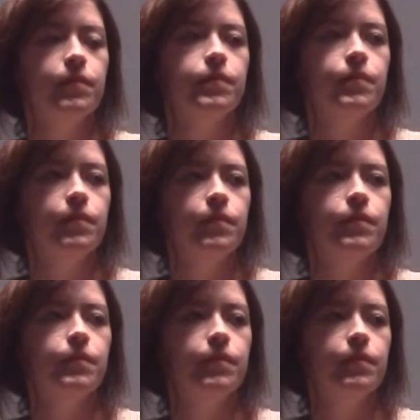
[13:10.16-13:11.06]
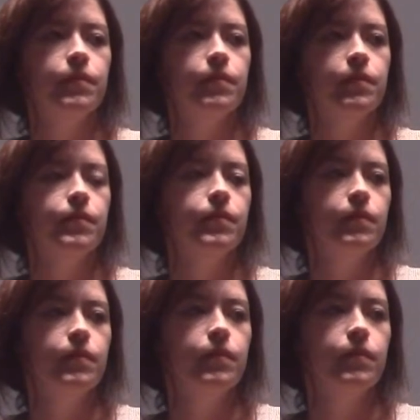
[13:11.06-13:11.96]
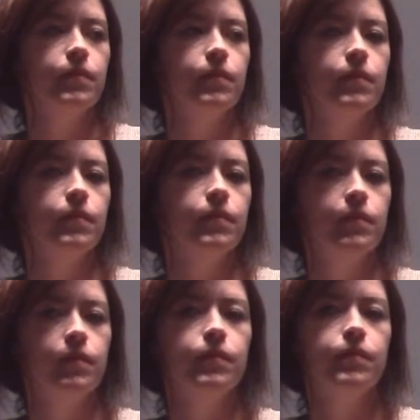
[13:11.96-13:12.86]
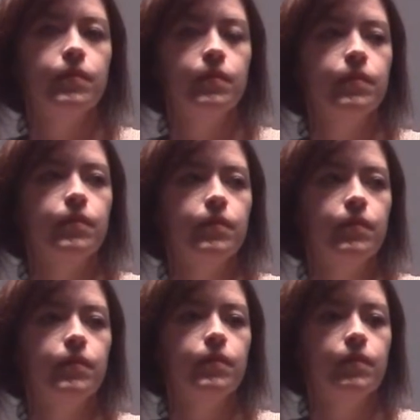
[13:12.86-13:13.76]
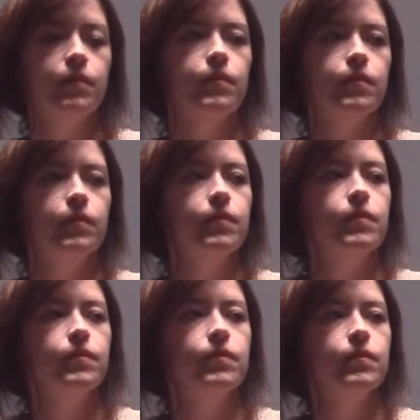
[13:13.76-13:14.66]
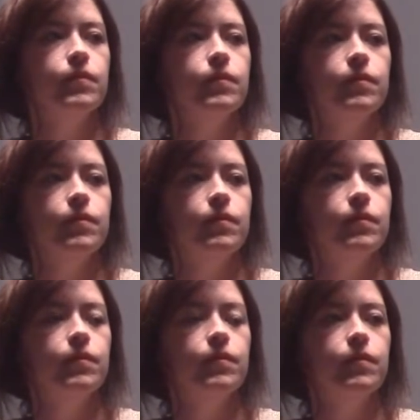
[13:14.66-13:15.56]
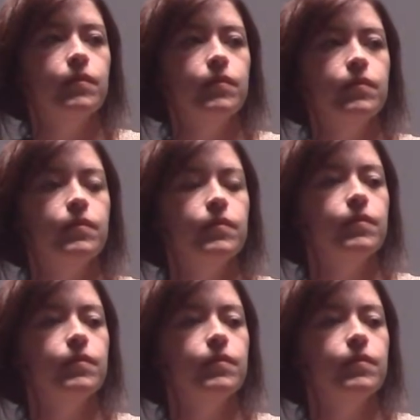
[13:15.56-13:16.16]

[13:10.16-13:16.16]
No words are spoken by the person on screen.